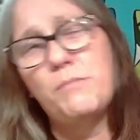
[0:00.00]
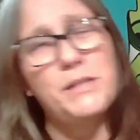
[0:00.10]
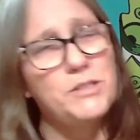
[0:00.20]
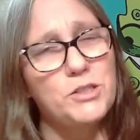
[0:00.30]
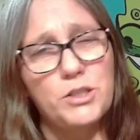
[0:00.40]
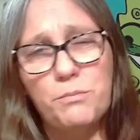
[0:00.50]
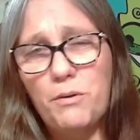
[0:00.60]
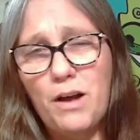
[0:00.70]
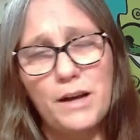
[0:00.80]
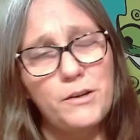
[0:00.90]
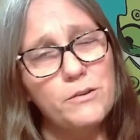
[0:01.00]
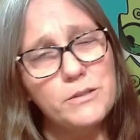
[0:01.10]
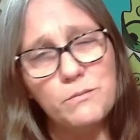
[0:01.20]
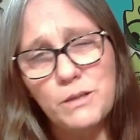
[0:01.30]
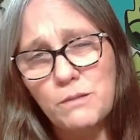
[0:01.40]
But as a shipper, I know
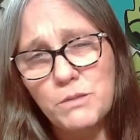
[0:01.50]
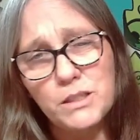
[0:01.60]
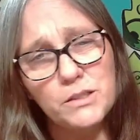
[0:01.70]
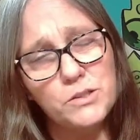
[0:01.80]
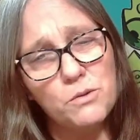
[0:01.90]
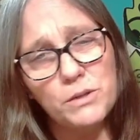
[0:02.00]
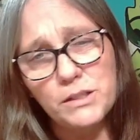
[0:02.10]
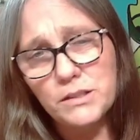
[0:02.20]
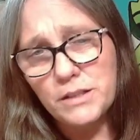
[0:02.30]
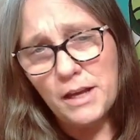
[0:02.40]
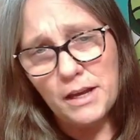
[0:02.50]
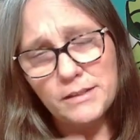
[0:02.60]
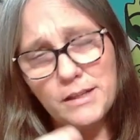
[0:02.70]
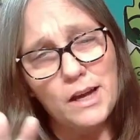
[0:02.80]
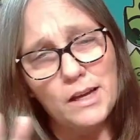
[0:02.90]
sometimes things don't get
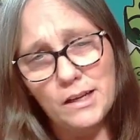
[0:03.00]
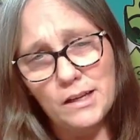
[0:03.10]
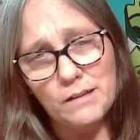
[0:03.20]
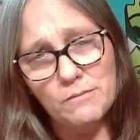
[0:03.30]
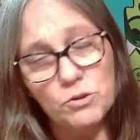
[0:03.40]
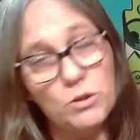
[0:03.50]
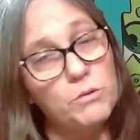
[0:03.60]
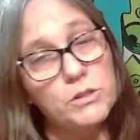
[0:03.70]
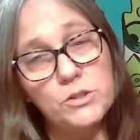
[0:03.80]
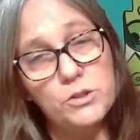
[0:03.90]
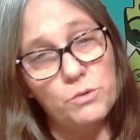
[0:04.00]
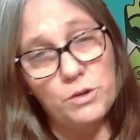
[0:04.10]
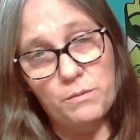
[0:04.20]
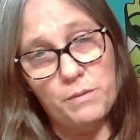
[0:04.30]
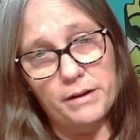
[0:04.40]
scanned. I get it. So I wasn't too
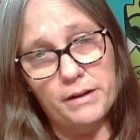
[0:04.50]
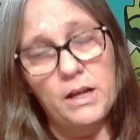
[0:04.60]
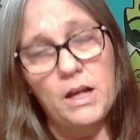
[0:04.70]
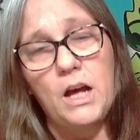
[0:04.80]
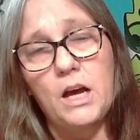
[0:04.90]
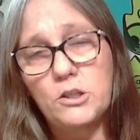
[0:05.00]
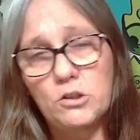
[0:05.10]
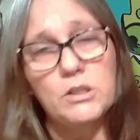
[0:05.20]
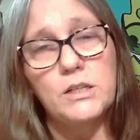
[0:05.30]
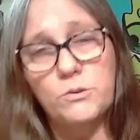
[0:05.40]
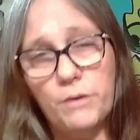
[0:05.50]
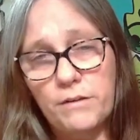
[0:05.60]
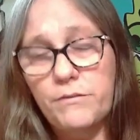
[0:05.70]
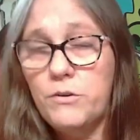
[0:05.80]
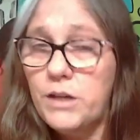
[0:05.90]
worried about it. I told her, let's wait a
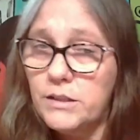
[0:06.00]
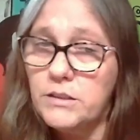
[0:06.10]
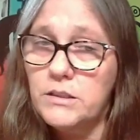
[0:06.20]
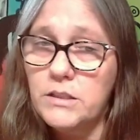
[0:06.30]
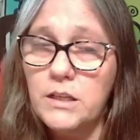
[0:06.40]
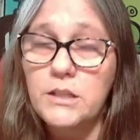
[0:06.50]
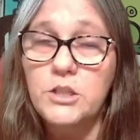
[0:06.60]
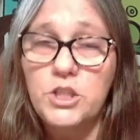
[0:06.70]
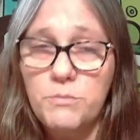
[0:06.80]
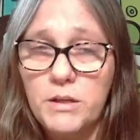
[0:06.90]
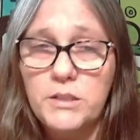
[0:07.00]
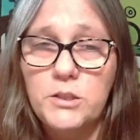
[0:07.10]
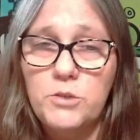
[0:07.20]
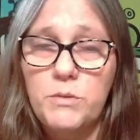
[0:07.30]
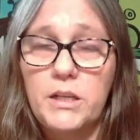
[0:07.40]
few days and see. And then she
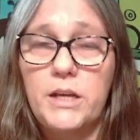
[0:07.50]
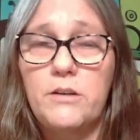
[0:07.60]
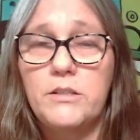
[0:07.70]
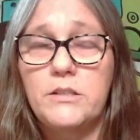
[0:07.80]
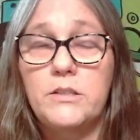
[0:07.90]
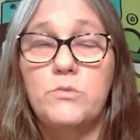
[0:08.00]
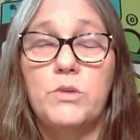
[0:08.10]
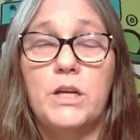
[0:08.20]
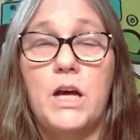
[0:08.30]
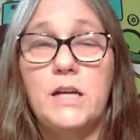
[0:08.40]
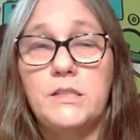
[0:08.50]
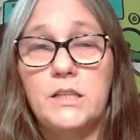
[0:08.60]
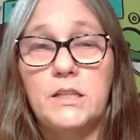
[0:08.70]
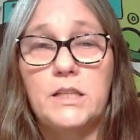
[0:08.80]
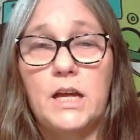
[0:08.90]
messaged me later and says, well, the guy
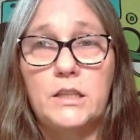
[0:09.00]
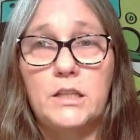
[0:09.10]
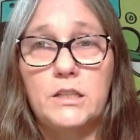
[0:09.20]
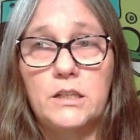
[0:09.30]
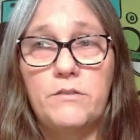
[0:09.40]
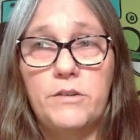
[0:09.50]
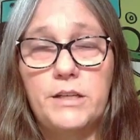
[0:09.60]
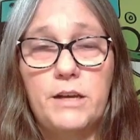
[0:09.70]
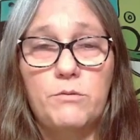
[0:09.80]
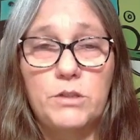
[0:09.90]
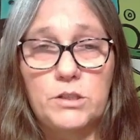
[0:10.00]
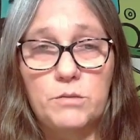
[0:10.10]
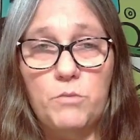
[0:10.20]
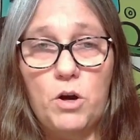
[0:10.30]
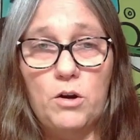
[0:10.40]
said that the delivery date was
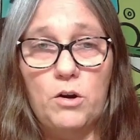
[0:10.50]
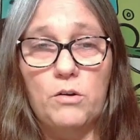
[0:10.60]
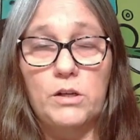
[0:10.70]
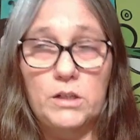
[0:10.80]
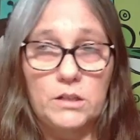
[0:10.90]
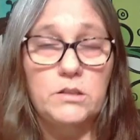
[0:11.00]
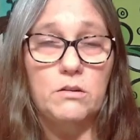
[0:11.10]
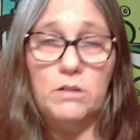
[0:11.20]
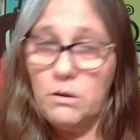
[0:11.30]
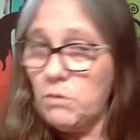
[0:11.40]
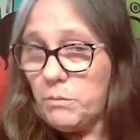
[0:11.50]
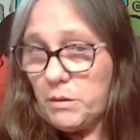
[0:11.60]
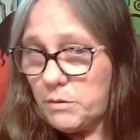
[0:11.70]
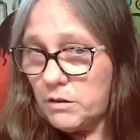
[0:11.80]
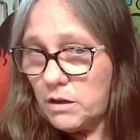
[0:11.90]
tomorrow. And I said, okay, well,
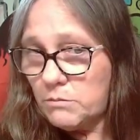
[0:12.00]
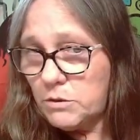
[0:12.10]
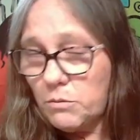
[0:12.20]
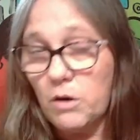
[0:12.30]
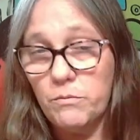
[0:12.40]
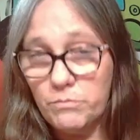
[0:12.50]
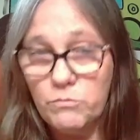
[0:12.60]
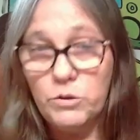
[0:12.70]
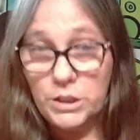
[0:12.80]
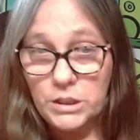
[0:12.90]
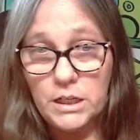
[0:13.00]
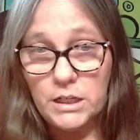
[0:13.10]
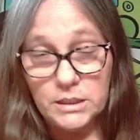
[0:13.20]
maybe it'll come tomorrow, which it did.